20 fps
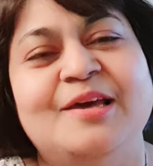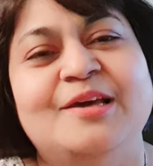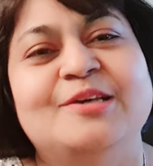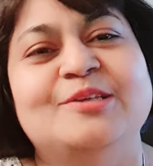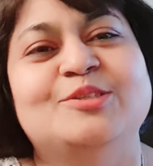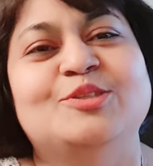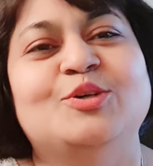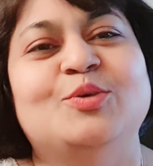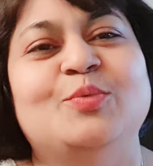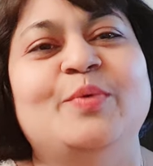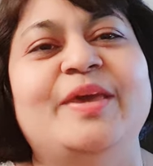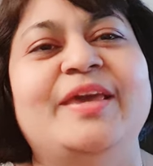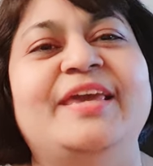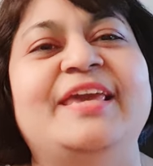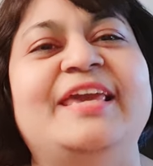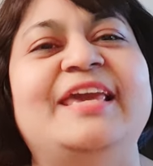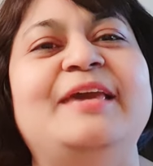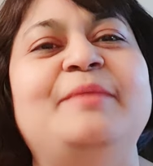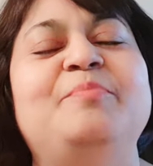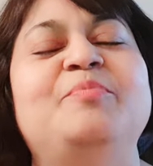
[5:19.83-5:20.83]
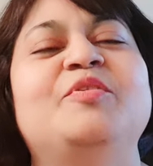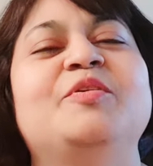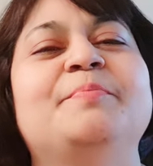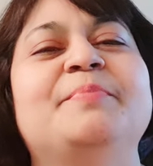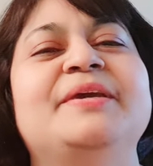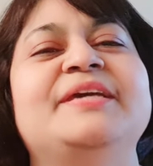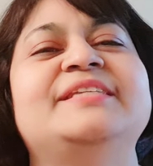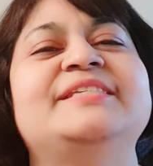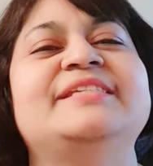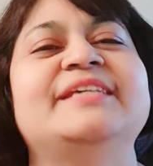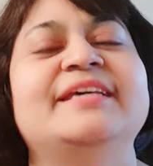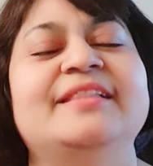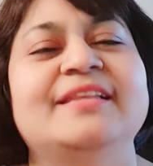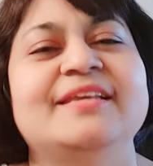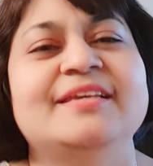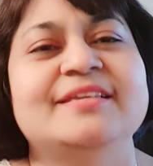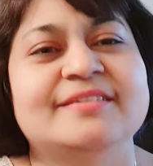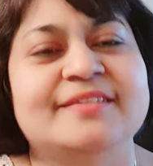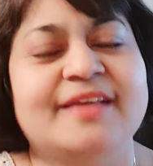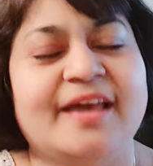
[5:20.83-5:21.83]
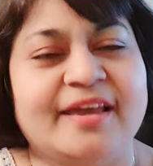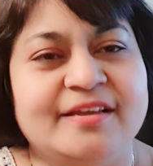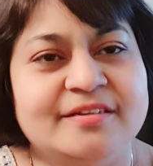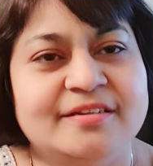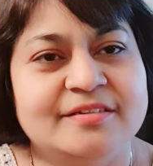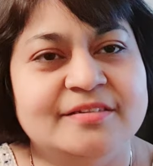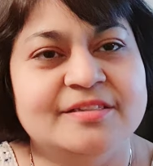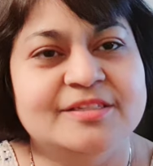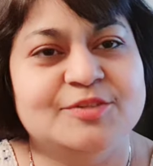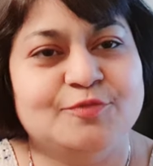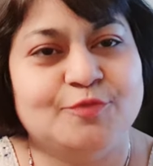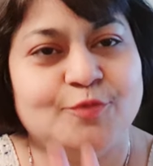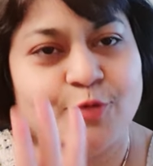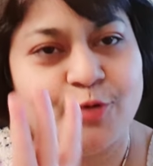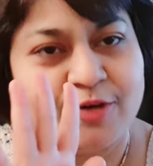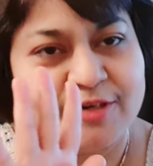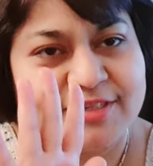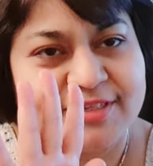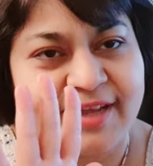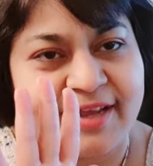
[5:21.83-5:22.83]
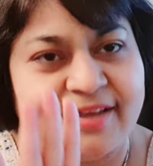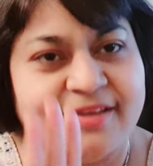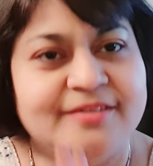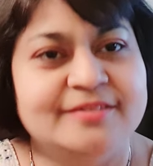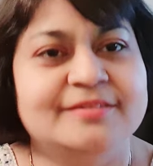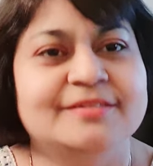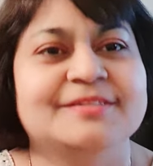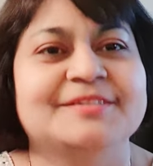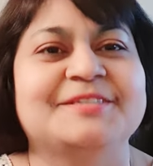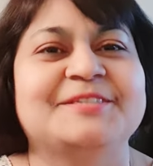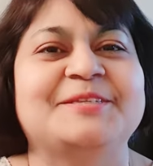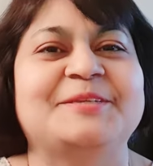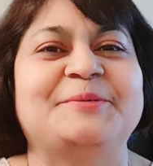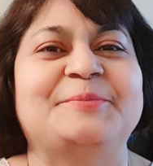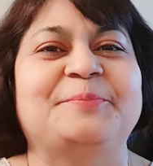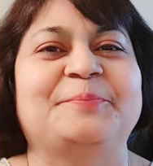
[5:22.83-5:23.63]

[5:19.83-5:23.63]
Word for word: So we keep repeating these cycles, four cycles.